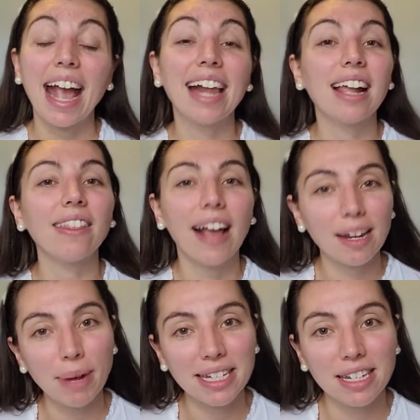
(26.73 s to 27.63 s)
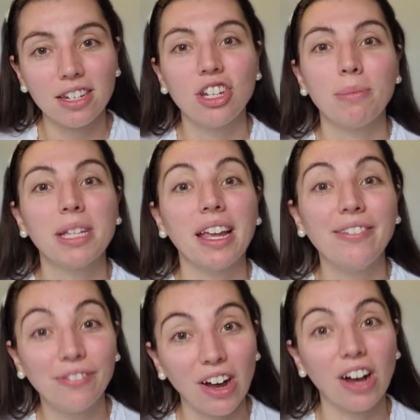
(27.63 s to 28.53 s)
And a lot of my teaching tips
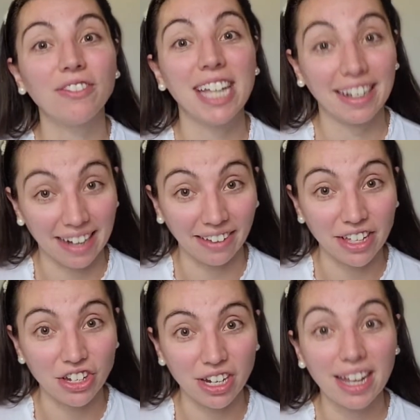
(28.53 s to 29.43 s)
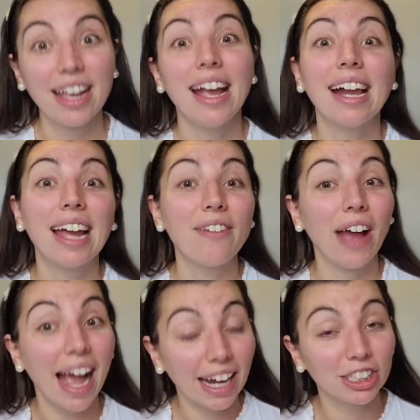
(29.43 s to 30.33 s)
involve technology. And
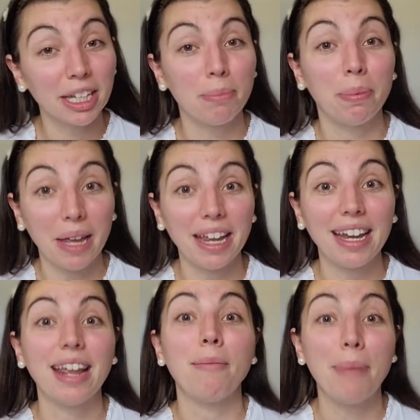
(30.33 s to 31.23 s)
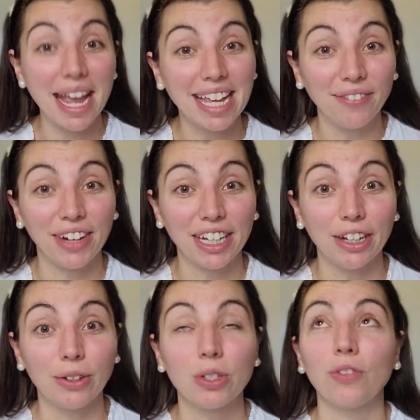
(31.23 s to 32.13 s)
I've actually been making
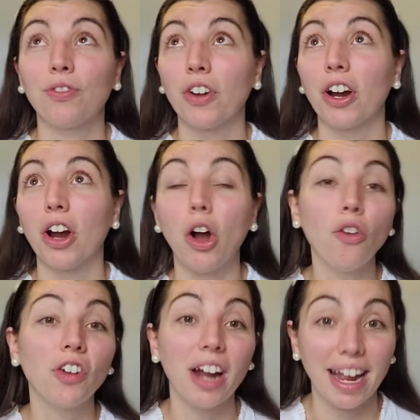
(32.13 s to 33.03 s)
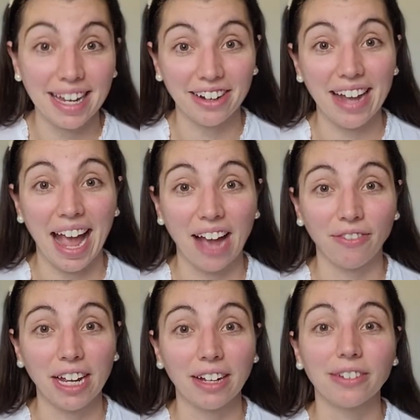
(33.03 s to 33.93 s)
videos for over a year and a
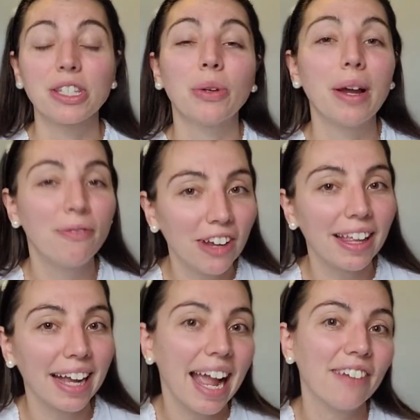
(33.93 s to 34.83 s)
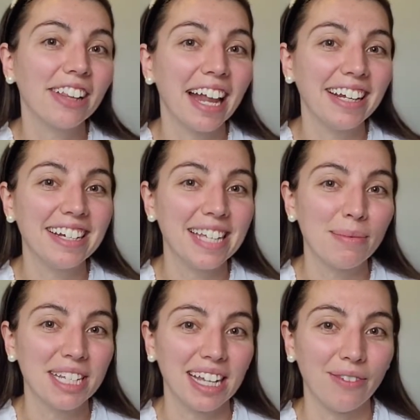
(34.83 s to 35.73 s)
half now. So I feel like I have a lot of good
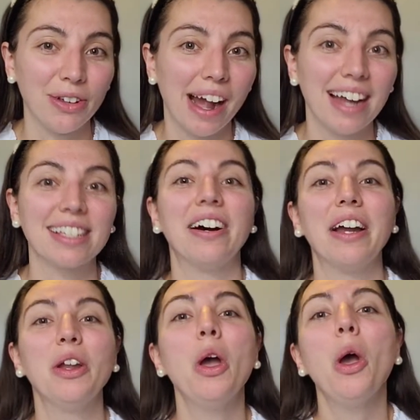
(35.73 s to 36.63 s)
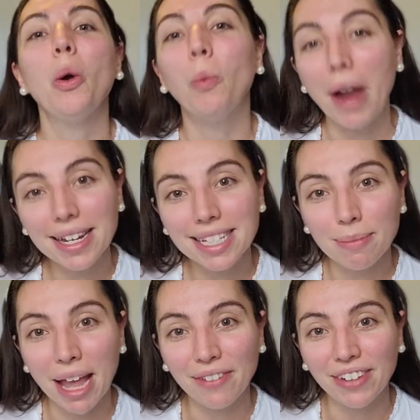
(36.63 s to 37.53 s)
tips to give you guys on when
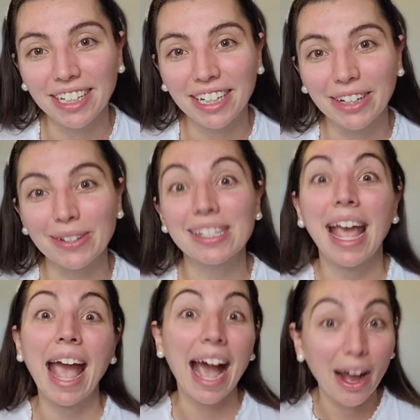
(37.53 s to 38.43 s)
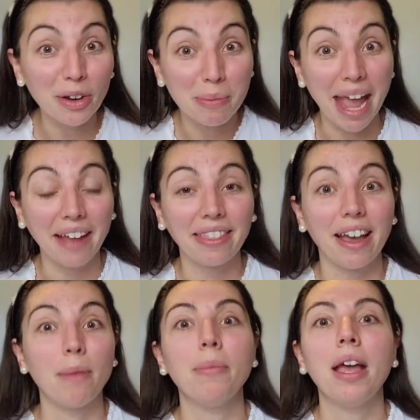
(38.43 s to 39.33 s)
to make videos, how to make
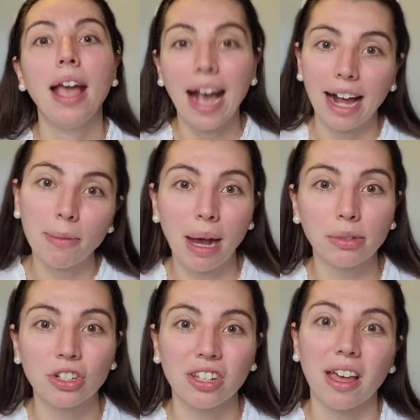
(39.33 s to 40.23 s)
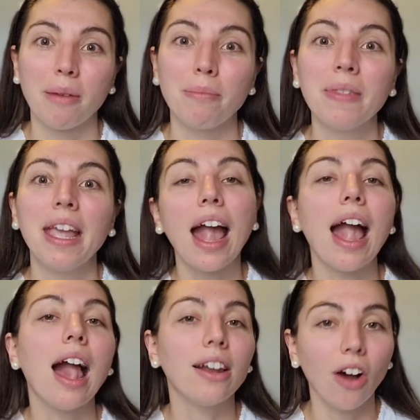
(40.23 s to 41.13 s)
them, how to publish them,
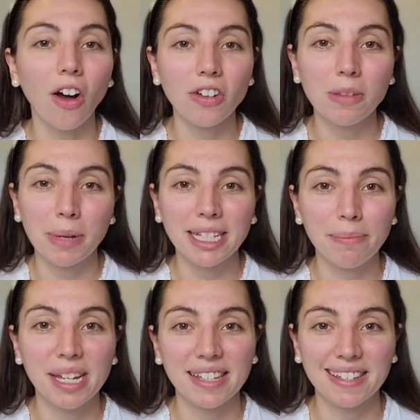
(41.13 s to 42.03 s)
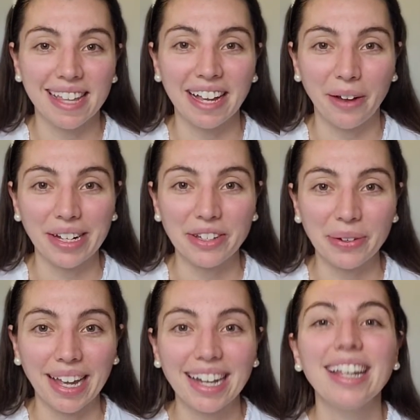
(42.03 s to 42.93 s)
and all the bits and pieces that go
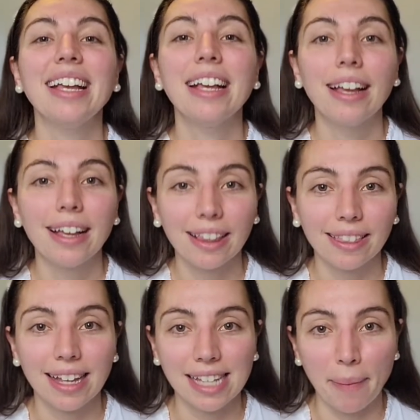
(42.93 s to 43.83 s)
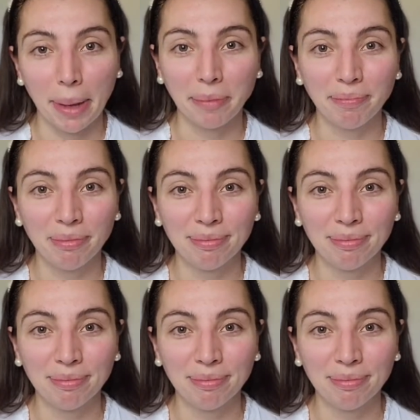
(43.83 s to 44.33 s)
into it. Let's hop in.